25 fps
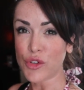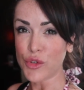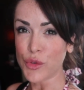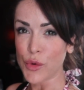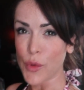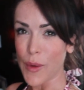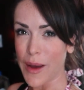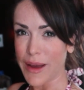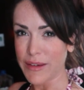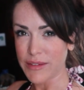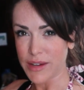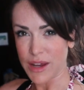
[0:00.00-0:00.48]
to
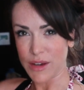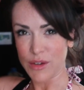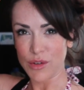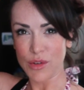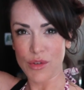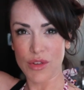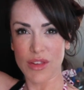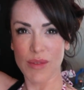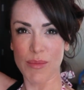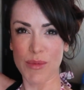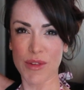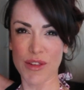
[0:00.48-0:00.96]
go out and
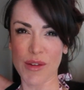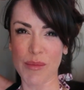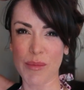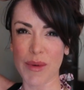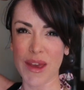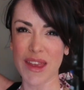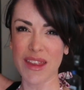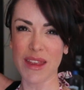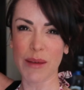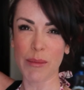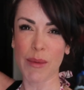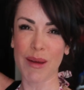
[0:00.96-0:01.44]
do some
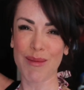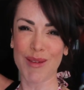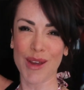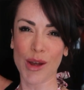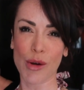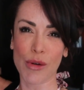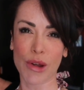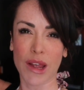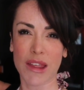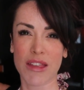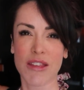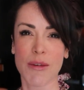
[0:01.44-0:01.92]
sunbathing, maybe
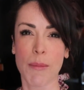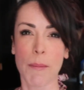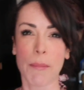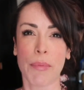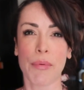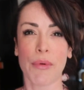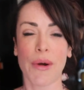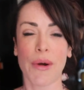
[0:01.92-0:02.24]
go get some